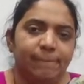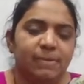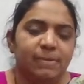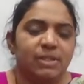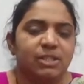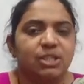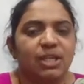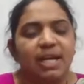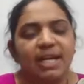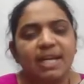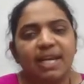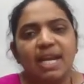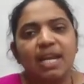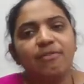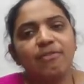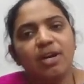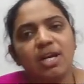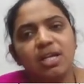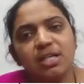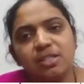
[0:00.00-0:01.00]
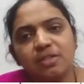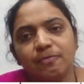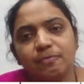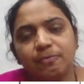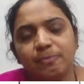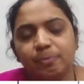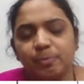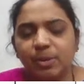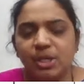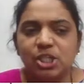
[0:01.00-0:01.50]
So again what?
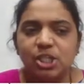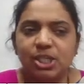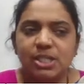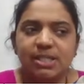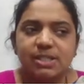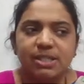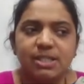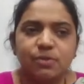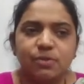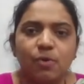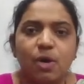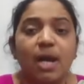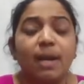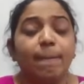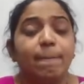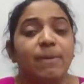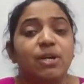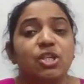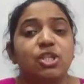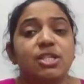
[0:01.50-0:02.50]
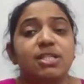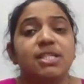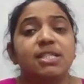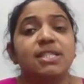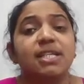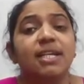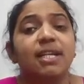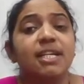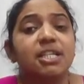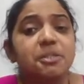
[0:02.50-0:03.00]
Purchase is what? Purchase is
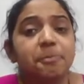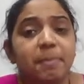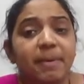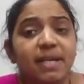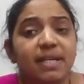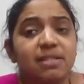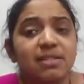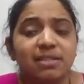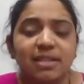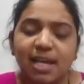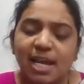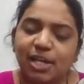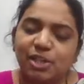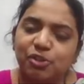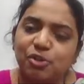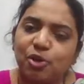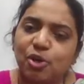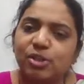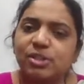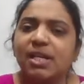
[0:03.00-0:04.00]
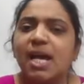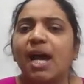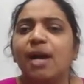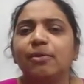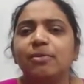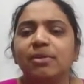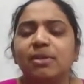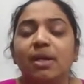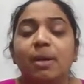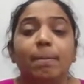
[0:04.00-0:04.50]
an expense, cash goes out.